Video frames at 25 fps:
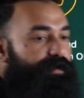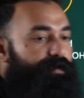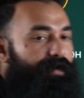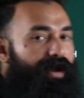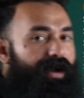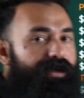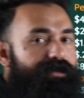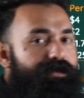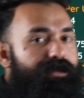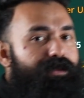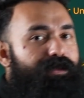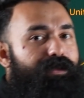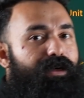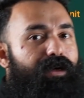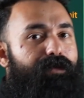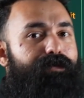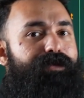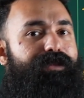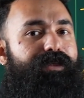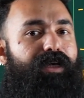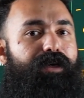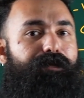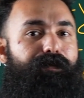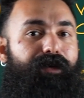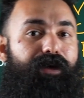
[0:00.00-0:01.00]
margin income
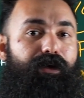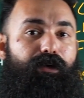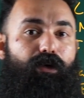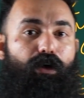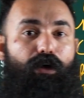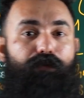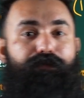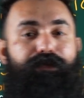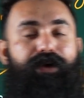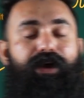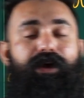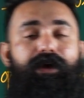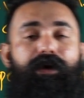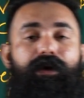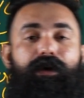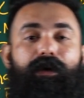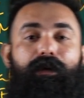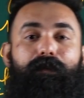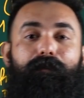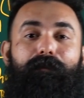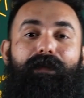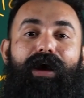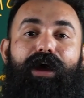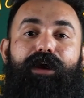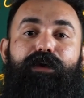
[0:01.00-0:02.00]
statement of a
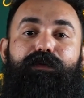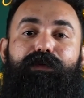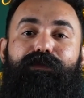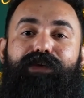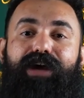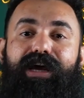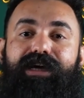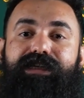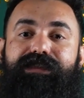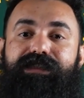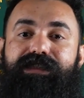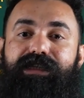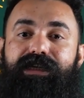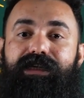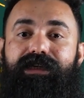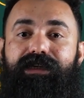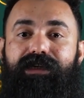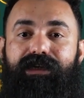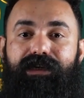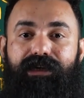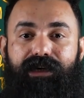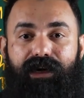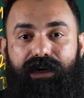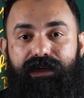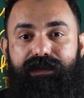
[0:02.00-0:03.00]

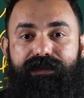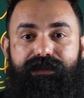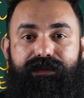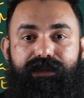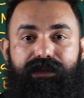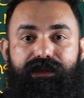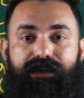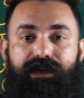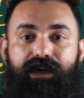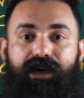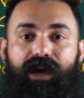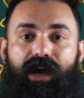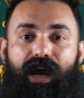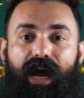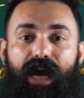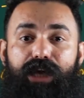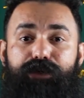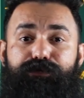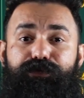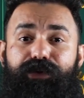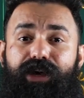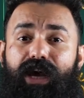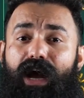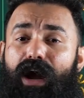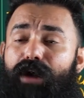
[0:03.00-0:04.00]
manufacturing concern. As
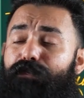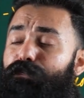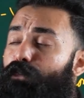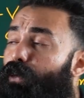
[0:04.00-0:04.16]
we have